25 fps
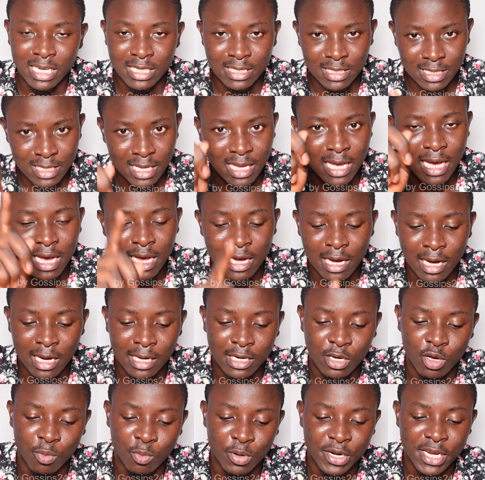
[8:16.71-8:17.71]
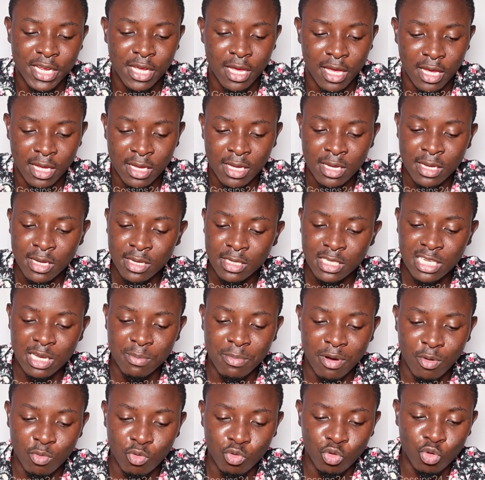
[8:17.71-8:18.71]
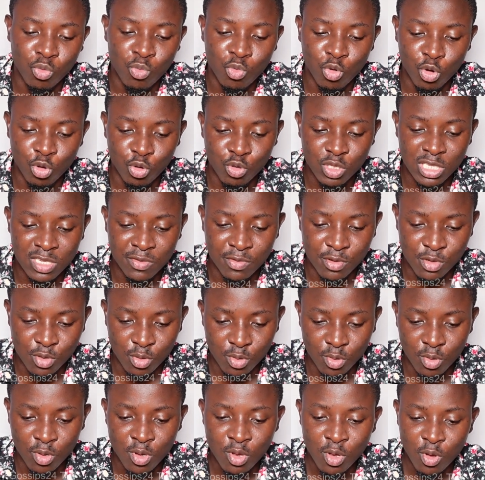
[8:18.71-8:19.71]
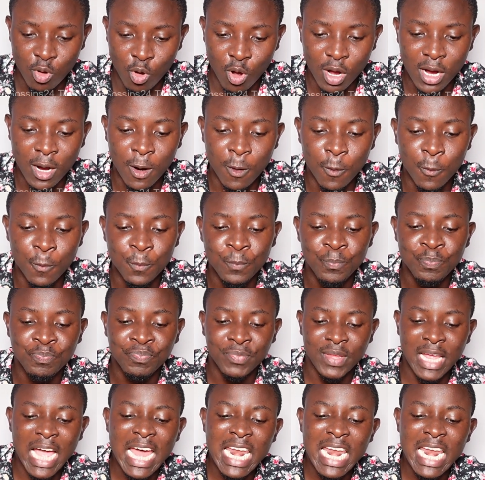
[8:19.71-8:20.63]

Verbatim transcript: Now, say, your body here, Chamber won't move you TV so or come.